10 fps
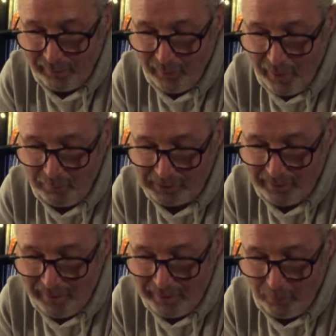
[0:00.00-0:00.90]

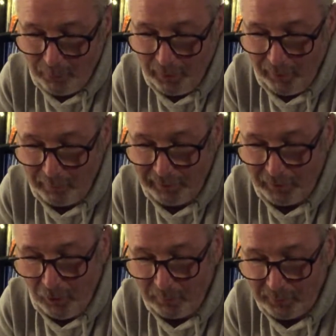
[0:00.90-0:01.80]
Emerson, Lake and Palmer, The
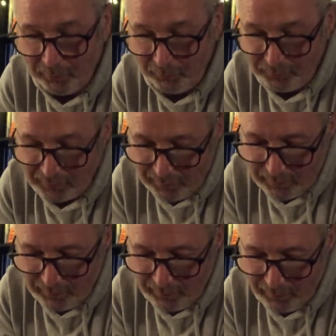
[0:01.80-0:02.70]
Commodores,
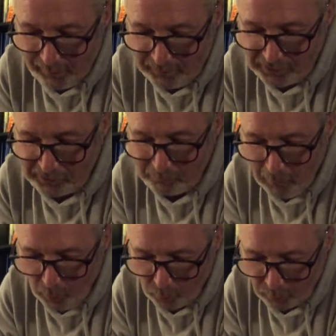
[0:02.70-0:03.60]
and
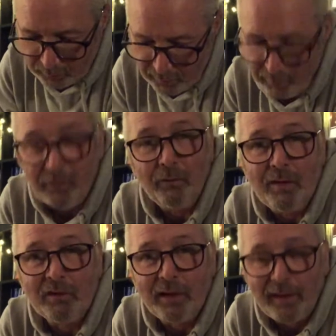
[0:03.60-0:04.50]
Smold, whoever they